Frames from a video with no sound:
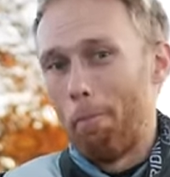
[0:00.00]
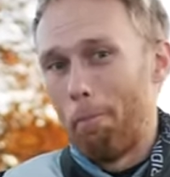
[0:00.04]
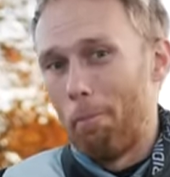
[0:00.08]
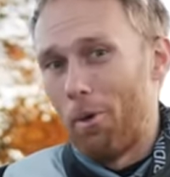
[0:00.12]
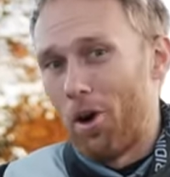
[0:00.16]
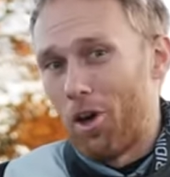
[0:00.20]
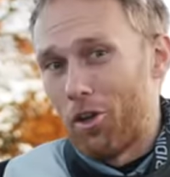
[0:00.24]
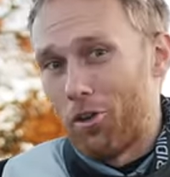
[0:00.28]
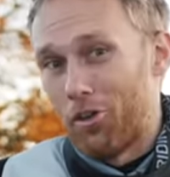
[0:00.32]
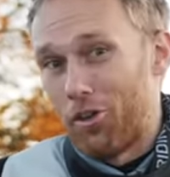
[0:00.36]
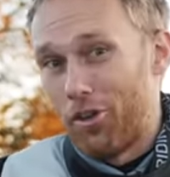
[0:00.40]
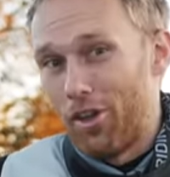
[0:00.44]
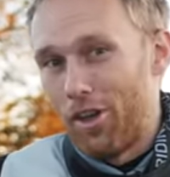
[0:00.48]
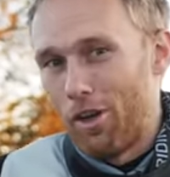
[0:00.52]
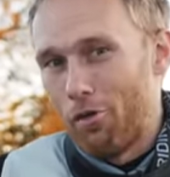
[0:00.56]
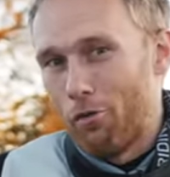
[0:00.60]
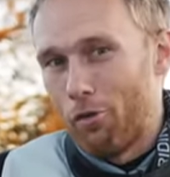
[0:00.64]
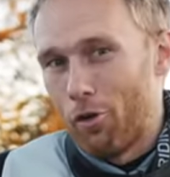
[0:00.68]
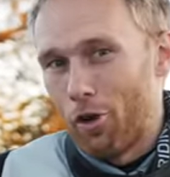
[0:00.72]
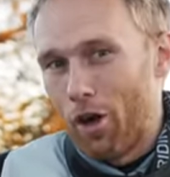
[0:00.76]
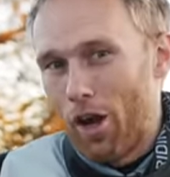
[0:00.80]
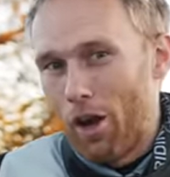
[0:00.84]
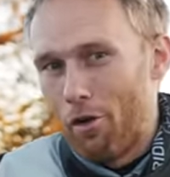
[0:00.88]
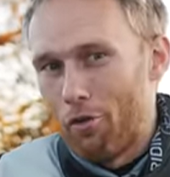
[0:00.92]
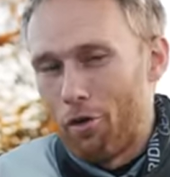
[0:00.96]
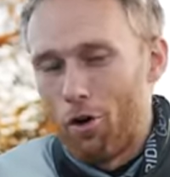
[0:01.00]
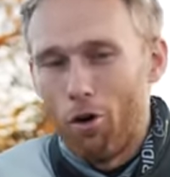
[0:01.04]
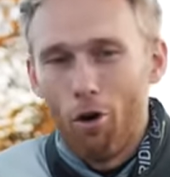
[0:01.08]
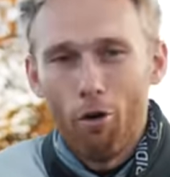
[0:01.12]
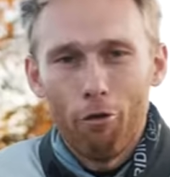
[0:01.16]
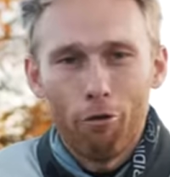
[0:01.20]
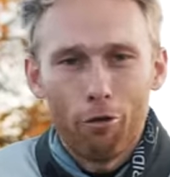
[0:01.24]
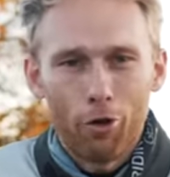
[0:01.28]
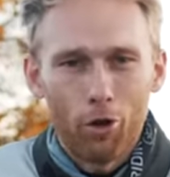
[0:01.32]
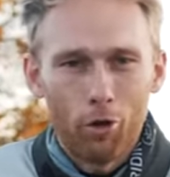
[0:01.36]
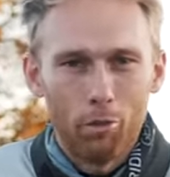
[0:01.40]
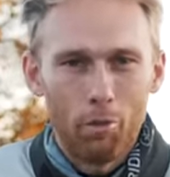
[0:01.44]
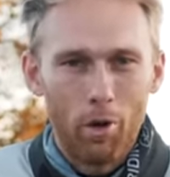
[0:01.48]
But if you have an
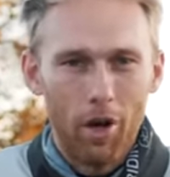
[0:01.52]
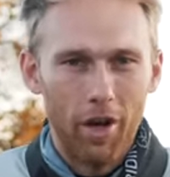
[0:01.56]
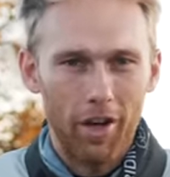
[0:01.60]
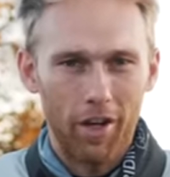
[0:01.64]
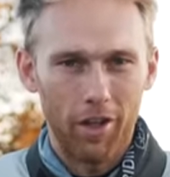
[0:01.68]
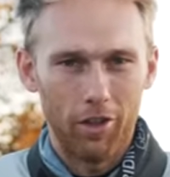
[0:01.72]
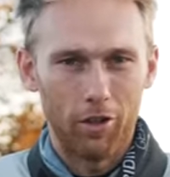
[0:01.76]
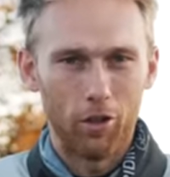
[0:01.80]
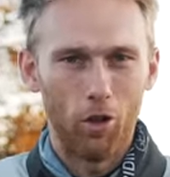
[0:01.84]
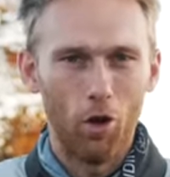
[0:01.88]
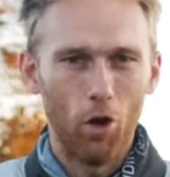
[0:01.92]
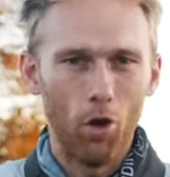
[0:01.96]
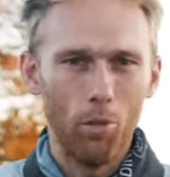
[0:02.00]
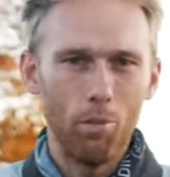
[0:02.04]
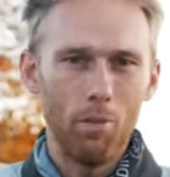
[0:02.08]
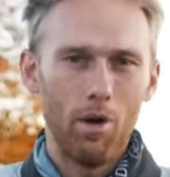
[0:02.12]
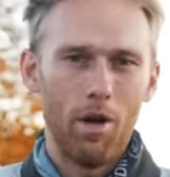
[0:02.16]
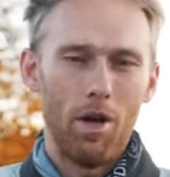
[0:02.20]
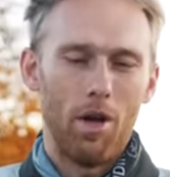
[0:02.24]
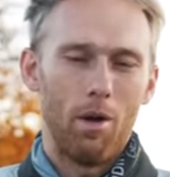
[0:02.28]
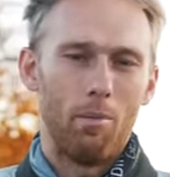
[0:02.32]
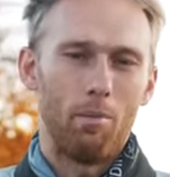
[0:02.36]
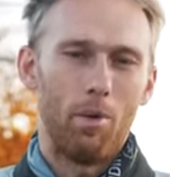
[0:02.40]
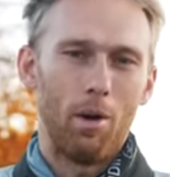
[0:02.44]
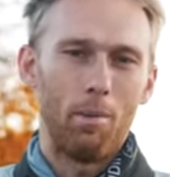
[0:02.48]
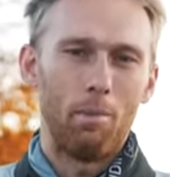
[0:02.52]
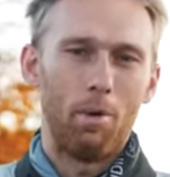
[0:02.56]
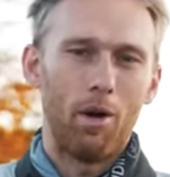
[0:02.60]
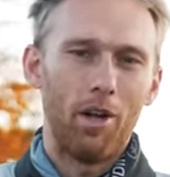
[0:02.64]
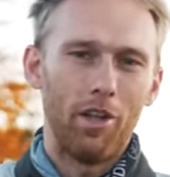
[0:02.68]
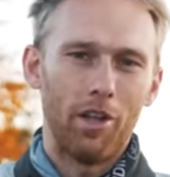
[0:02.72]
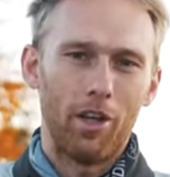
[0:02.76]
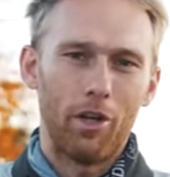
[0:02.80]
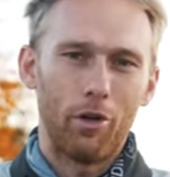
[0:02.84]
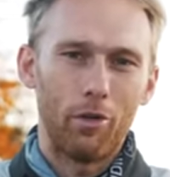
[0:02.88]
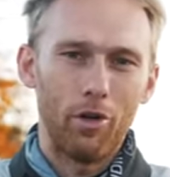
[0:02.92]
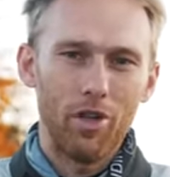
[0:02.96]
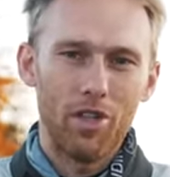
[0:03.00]
off-road bike at home, my
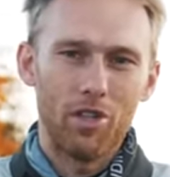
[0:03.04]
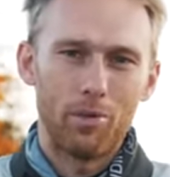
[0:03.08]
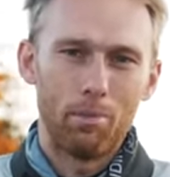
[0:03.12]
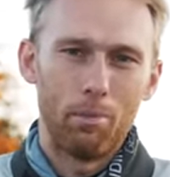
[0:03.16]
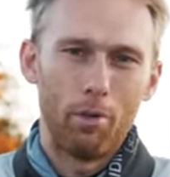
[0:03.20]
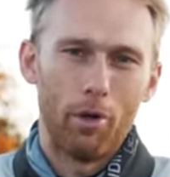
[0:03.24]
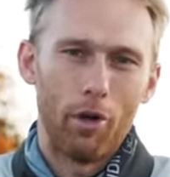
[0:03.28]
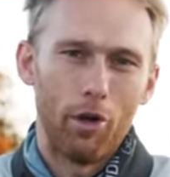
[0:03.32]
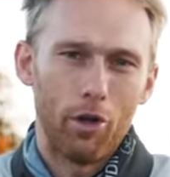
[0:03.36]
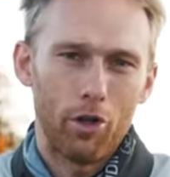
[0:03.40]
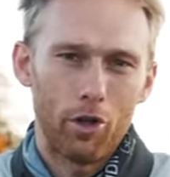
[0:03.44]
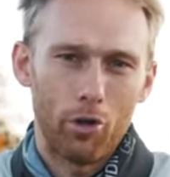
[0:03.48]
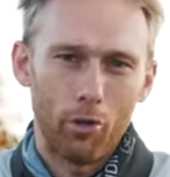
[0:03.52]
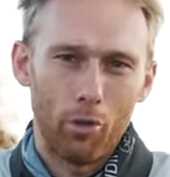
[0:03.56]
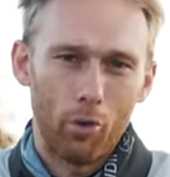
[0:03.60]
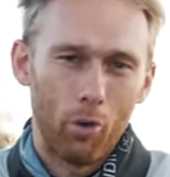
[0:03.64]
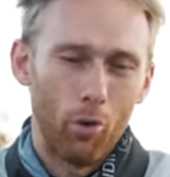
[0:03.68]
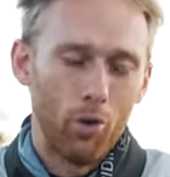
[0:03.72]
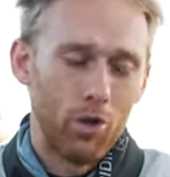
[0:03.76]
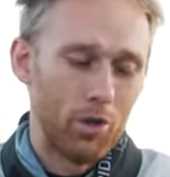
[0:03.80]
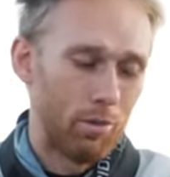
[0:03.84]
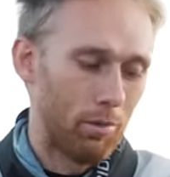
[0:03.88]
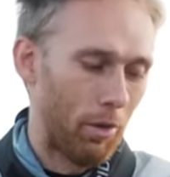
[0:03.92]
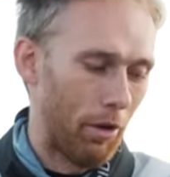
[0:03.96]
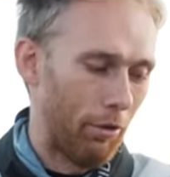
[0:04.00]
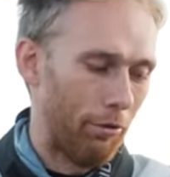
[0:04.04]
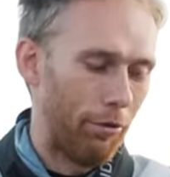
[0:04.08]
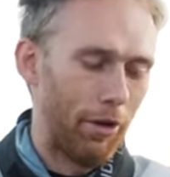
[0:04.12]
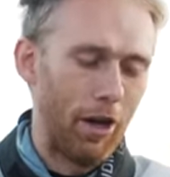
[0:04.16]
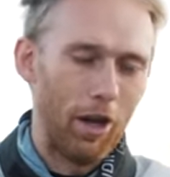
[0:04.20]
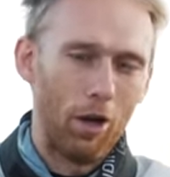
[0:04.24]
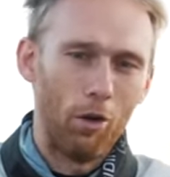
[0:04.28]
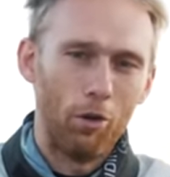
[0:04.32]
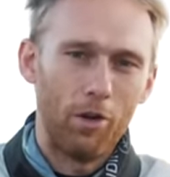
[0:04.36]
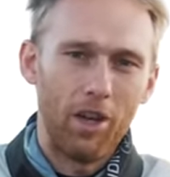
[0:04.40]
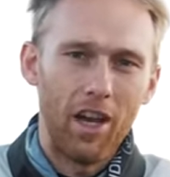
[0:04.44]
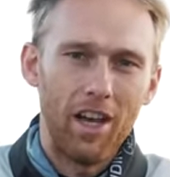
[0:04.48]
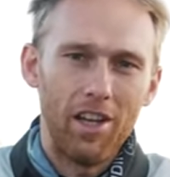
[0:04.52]
buddy Chris Birch, who is my
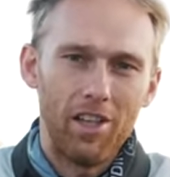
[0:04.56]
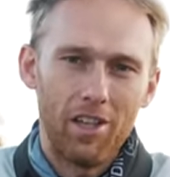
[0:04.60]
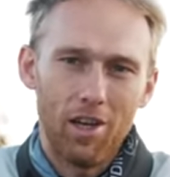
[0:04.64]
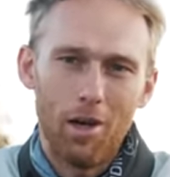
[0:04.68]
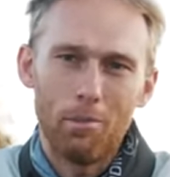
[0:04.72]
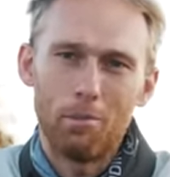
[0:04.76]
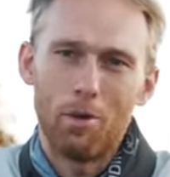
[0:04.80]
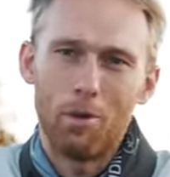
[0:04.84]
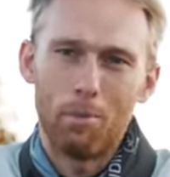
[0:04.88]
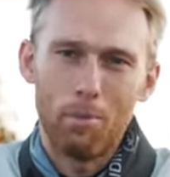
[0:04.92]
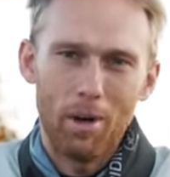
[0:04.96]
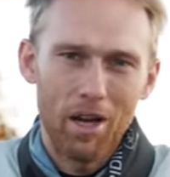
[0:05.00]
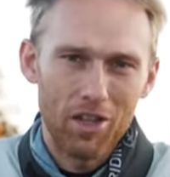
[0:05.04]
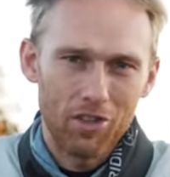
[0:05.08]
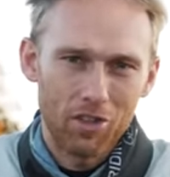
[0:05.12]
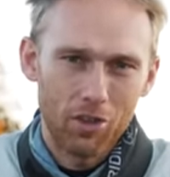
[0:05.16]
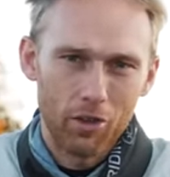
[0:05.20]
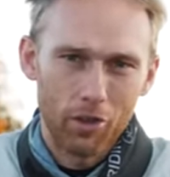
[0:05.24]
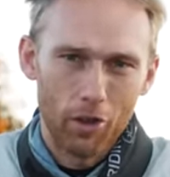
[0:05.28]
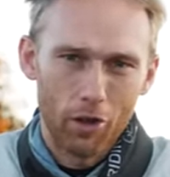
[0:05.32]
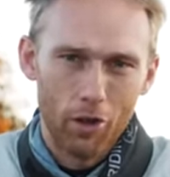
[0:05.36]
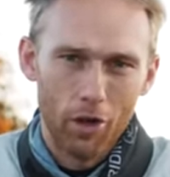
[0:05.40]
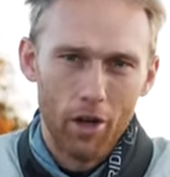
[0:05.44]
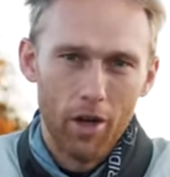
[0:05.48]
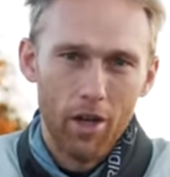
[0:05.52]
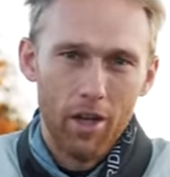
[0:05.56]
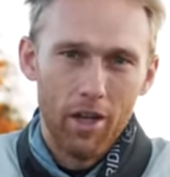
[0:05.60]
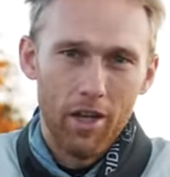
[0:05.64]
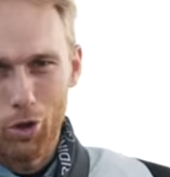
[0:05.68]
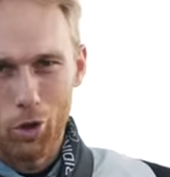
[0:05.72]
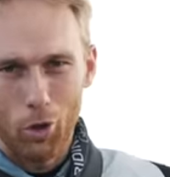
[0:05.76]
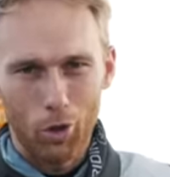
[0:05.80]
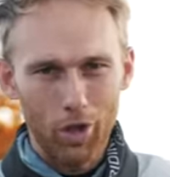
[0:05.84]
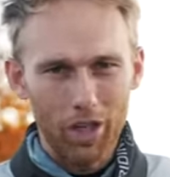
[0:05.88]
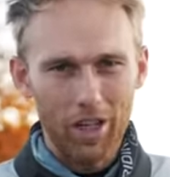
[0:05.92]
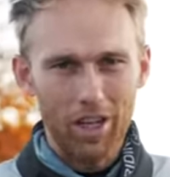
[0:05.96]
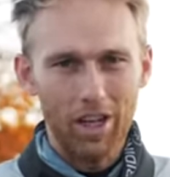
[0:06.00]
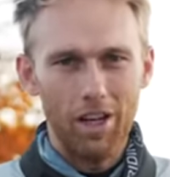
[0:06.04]
fellow KTM ambassador,
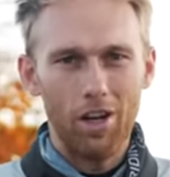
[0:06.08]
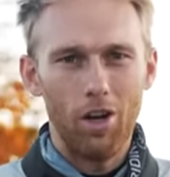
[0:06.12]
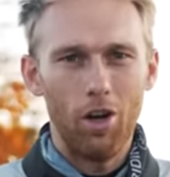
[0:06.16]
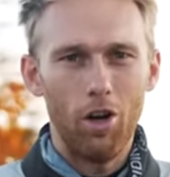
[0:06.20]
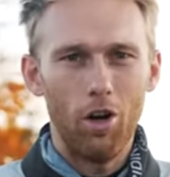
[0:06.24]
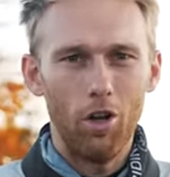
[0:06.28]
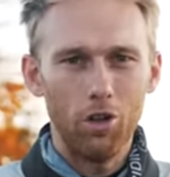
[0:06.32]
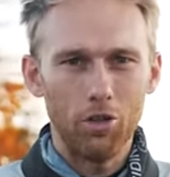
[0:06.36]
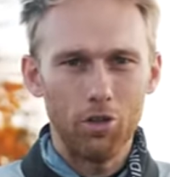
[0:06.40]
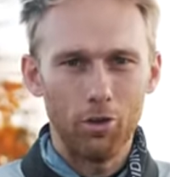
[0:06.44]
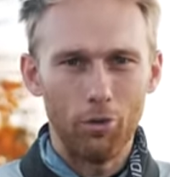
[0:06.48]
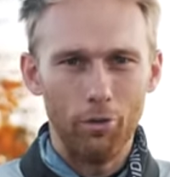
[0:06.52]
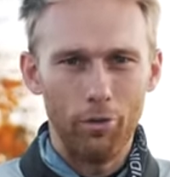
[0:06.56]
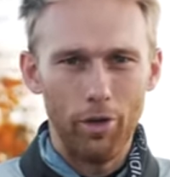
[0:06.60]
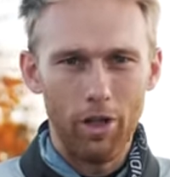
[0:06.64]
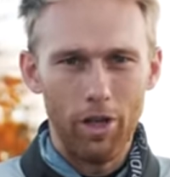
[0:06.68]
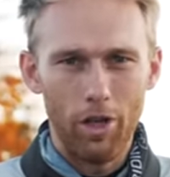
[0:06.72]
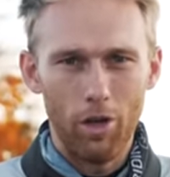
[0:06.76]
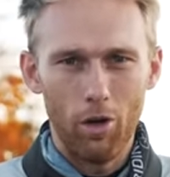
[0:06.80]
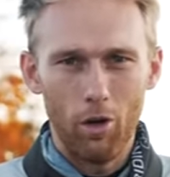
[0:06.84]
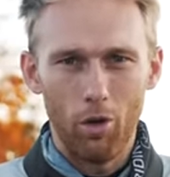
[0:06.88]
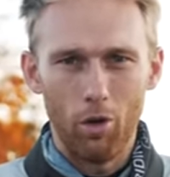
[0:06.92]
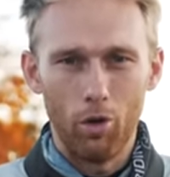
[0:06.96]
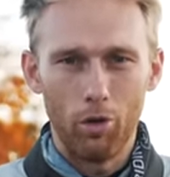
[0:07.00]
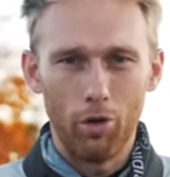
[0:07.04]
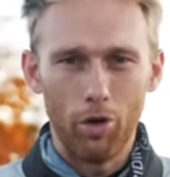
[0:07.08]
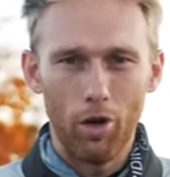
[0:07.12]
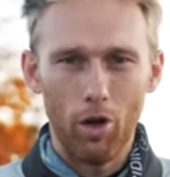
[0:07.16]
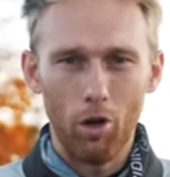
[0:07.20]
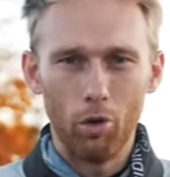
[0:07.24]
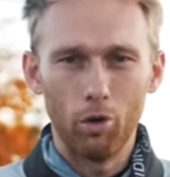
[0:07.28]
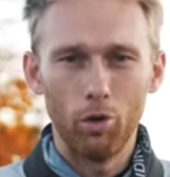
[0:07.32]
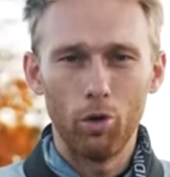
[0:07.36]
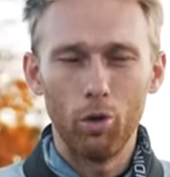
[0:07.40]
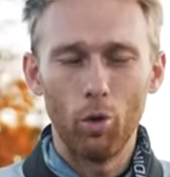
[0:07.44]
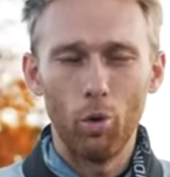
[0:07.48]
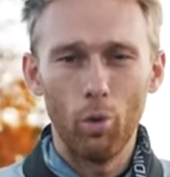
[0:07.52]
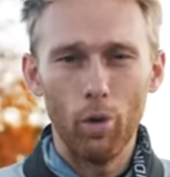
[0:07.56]
so he did an awesome video on
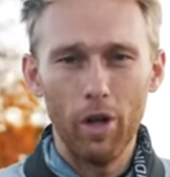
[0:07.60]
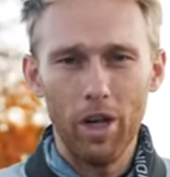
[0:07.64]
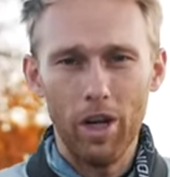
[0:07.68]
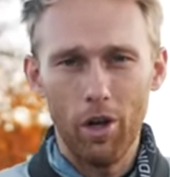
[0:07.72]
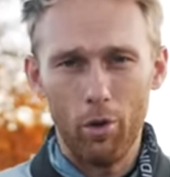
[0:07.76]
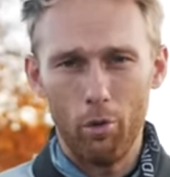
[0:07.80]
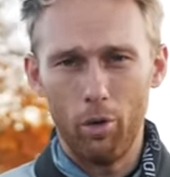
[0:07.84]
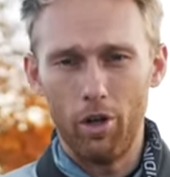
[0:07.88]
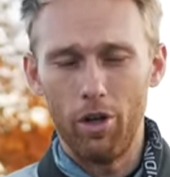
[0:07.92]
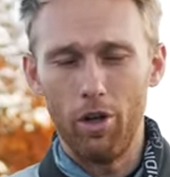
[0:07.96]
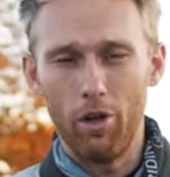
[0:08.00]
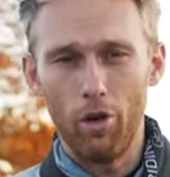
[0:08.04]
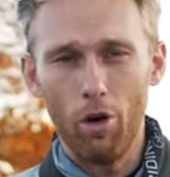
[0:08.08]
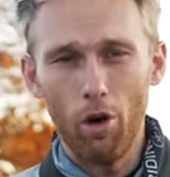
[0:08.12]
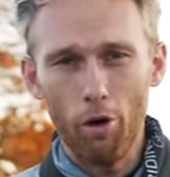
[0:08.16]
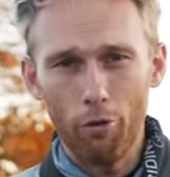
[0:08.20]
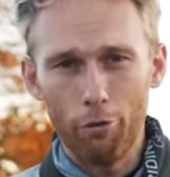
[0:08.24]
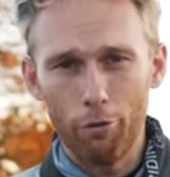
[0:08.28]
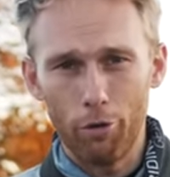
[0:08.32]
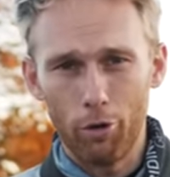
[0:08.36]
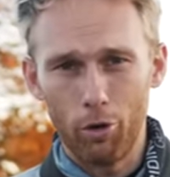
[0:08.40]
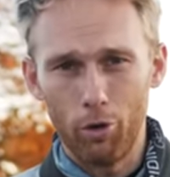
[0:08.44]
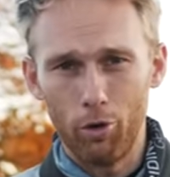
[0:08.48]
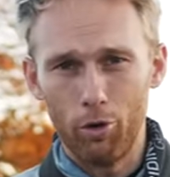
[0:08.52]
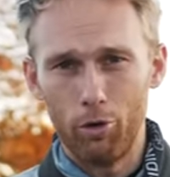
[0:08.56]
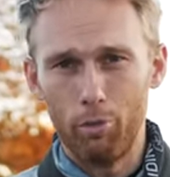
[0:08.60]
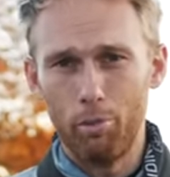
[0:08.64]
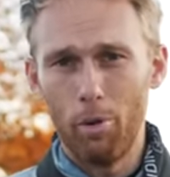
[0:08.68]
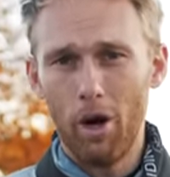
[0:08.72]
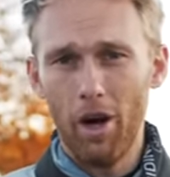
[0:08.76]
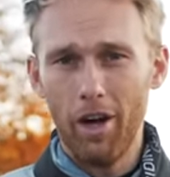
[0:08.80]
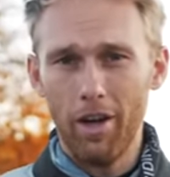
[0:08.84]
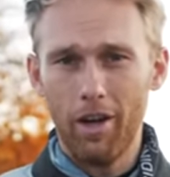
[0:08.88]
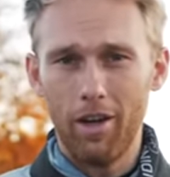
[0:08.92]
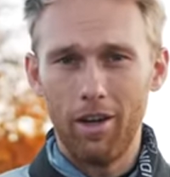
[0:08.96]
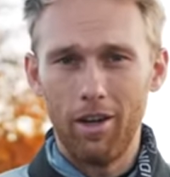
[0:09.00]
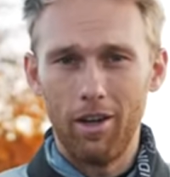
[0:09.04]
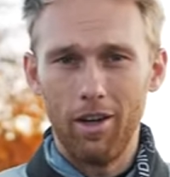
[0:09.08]
how to wheelie with an off-road
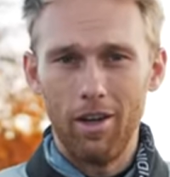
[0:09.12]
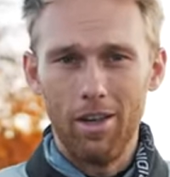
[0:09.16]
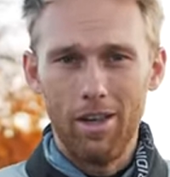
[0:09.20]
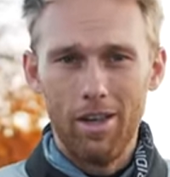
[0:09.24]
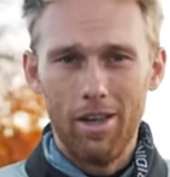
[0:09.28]
bike